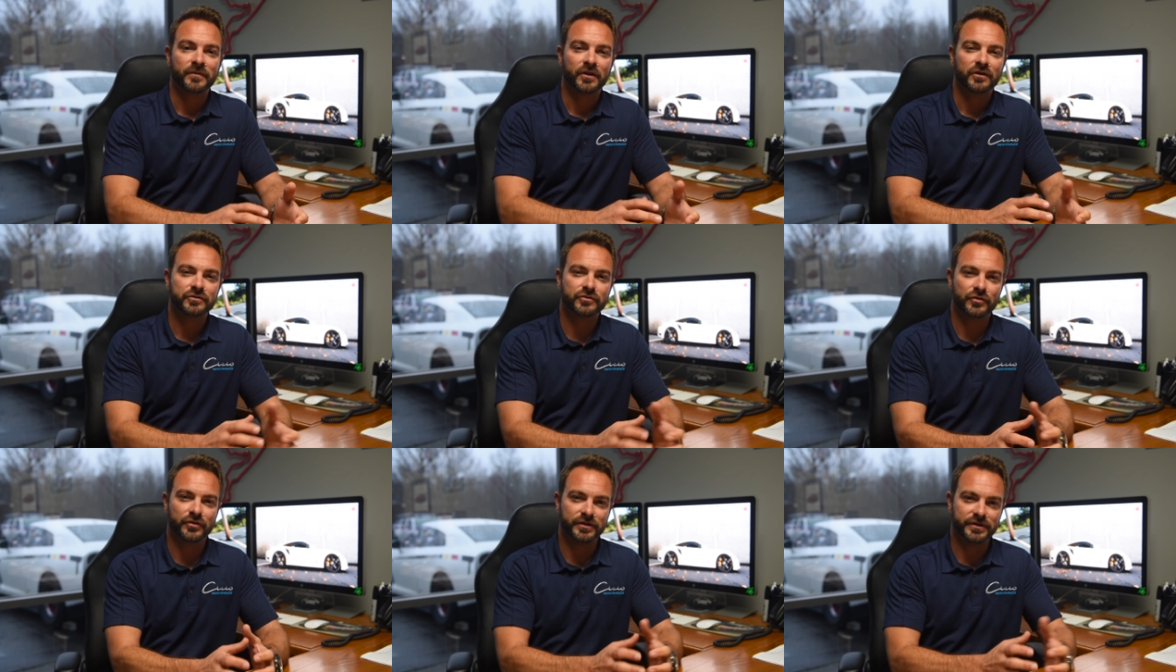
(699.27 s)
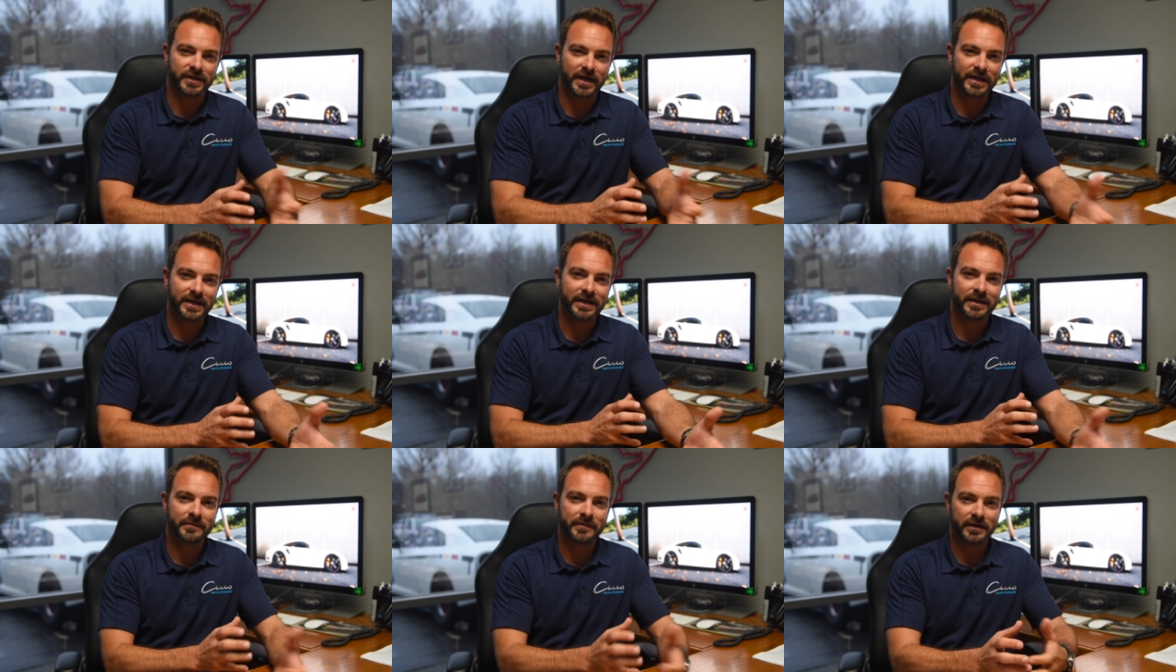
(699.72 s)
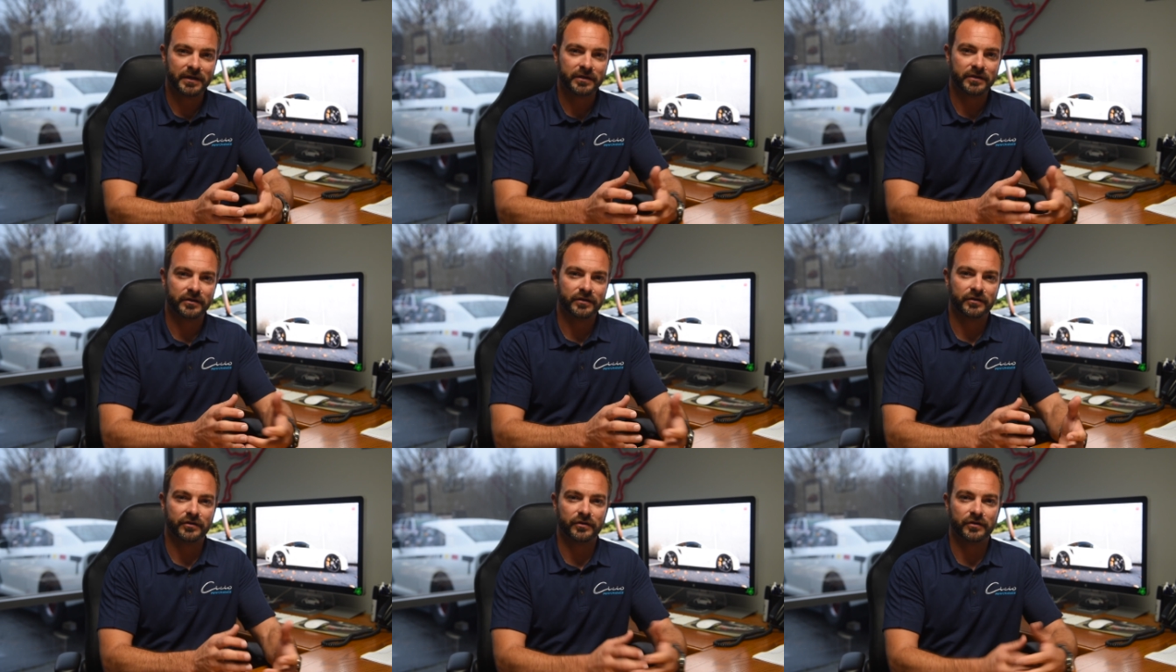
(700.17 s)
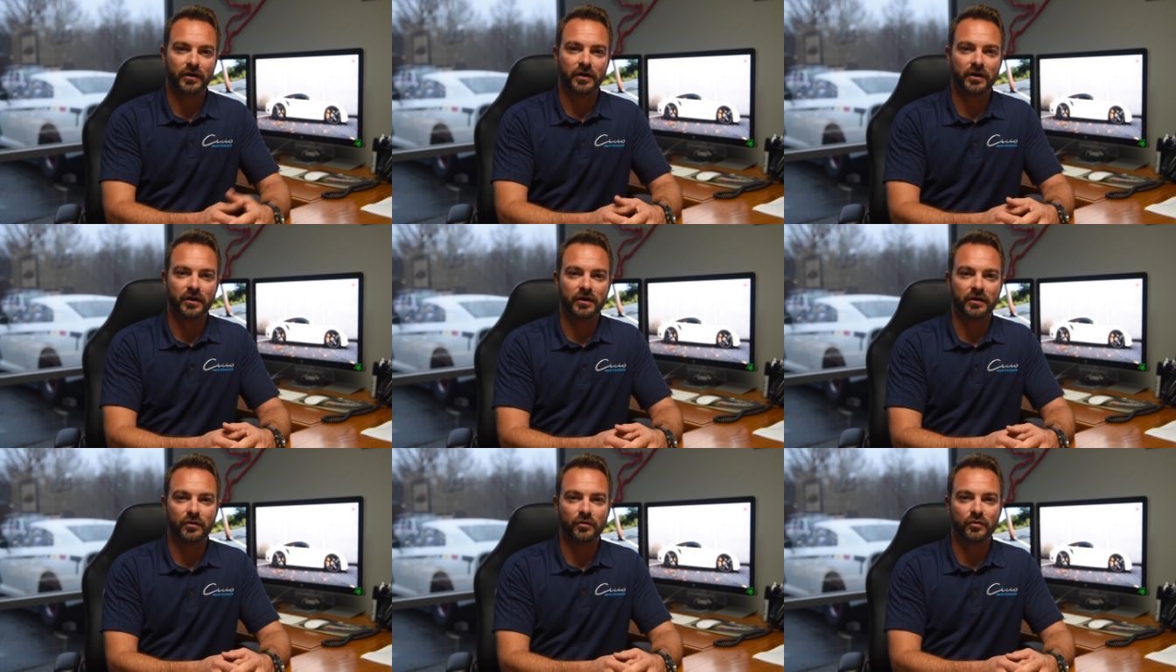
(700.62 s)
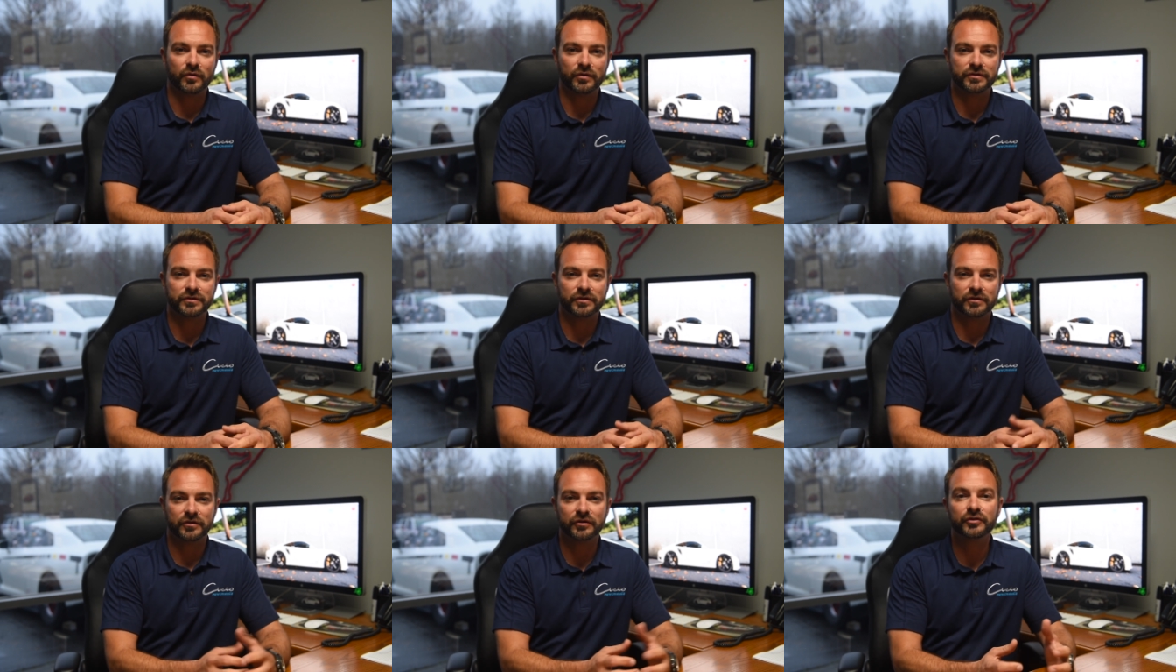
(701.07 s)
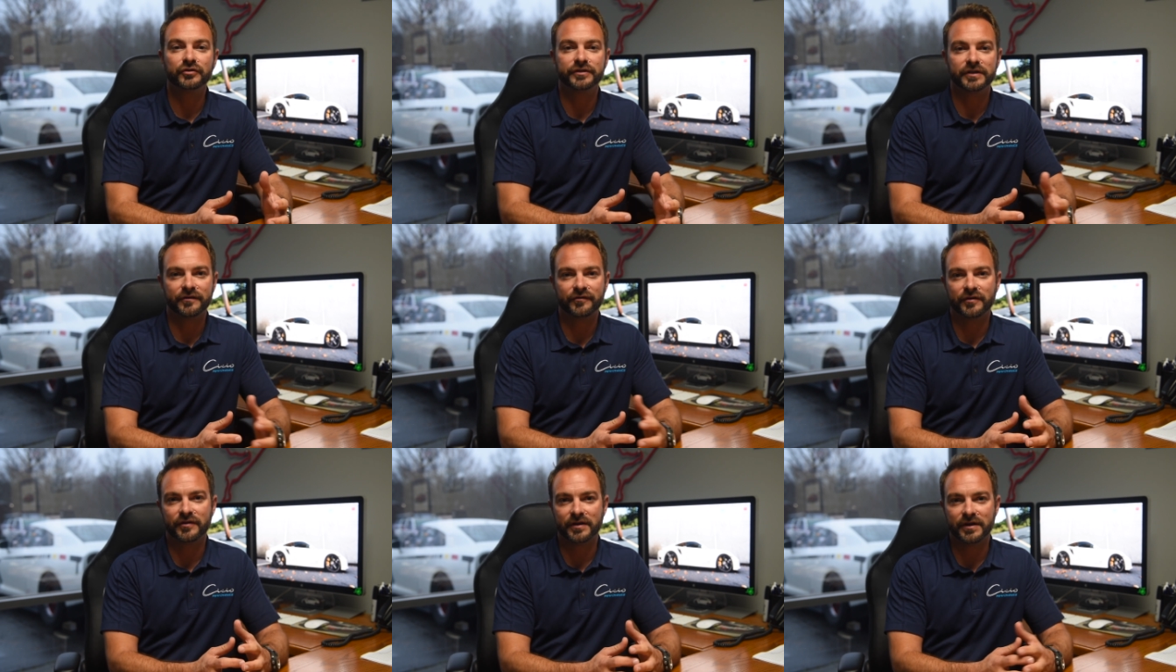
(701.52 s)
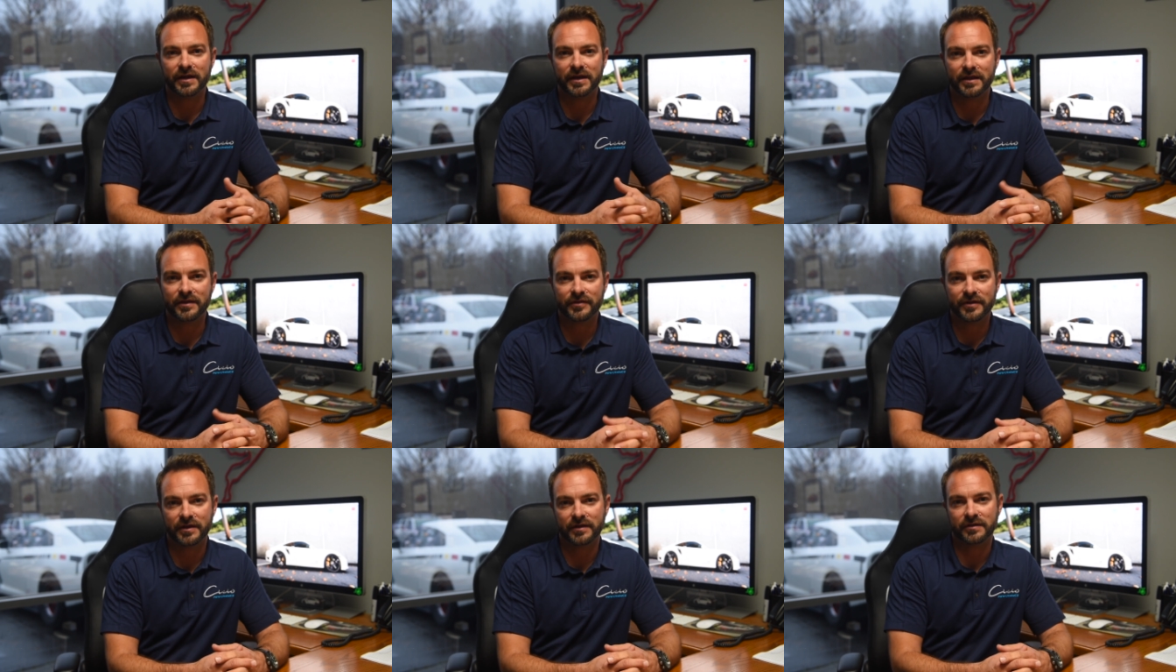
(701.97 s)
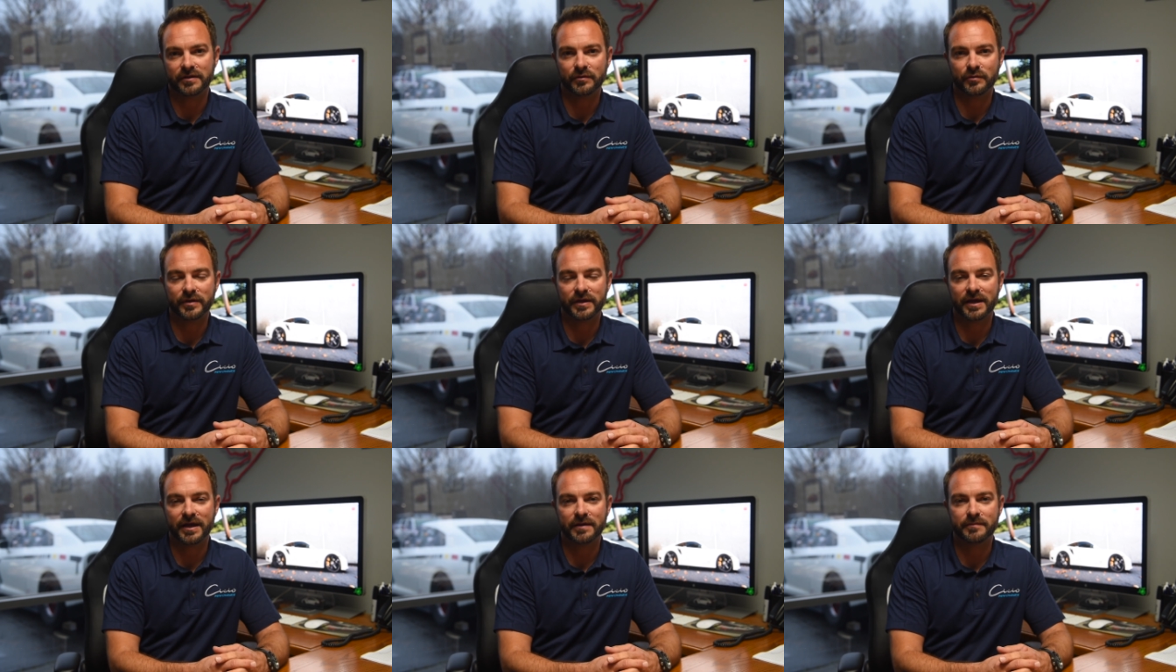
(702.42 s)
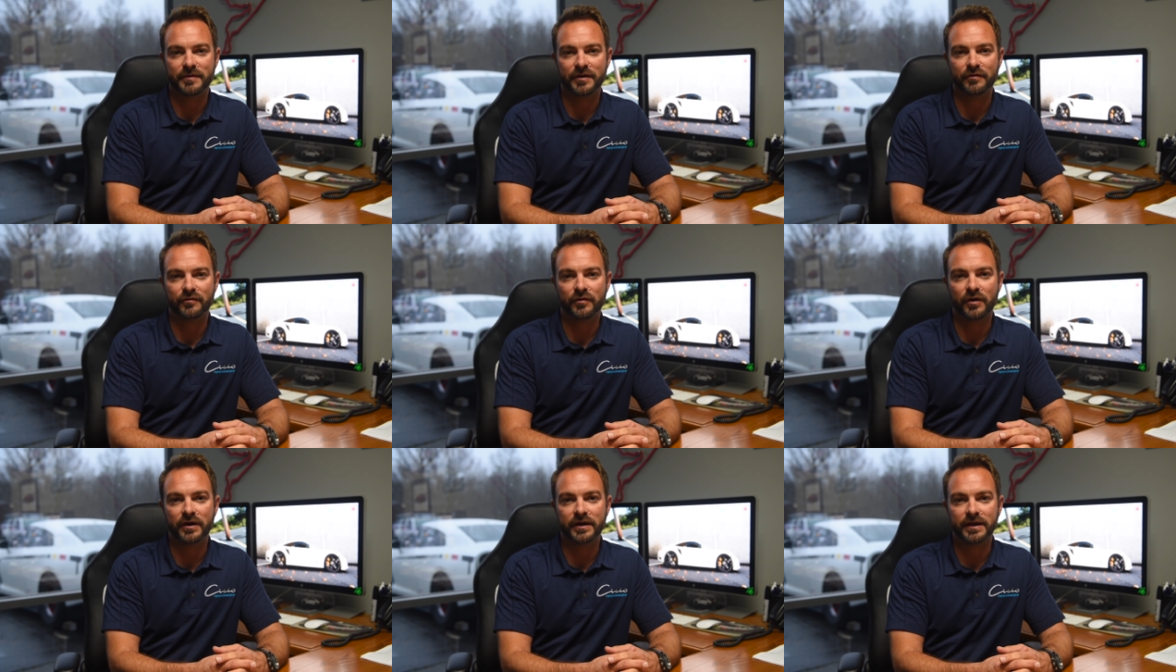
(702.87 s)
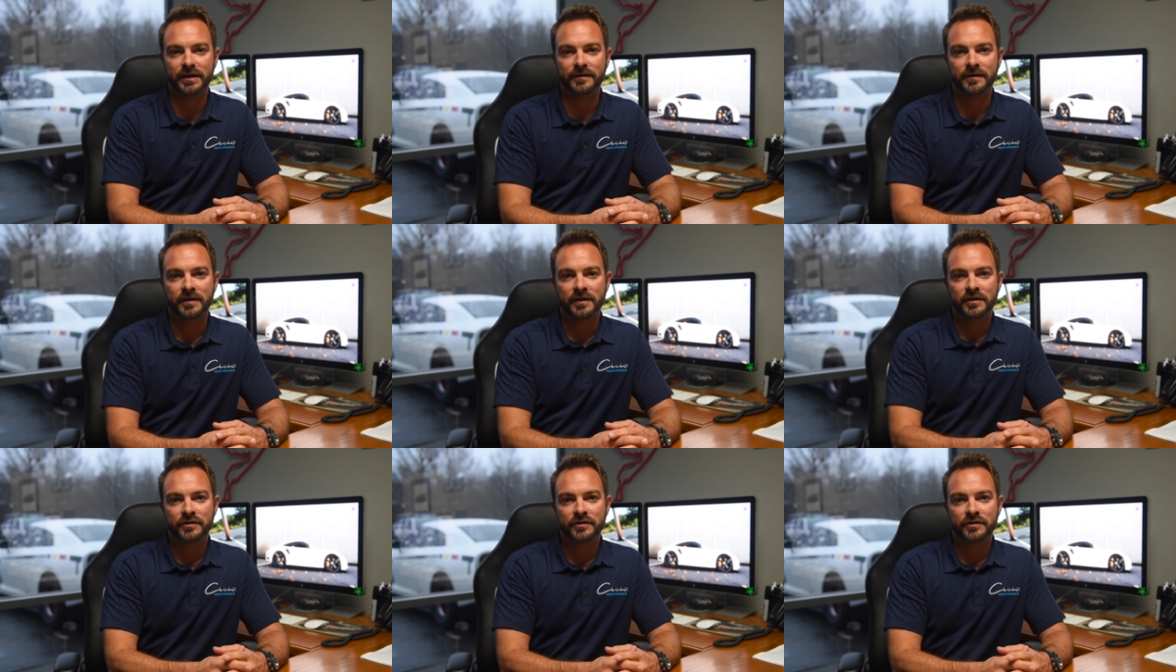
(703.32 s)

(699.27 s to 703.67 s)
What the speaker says: So the dynamic was a little different than anything that we had been running.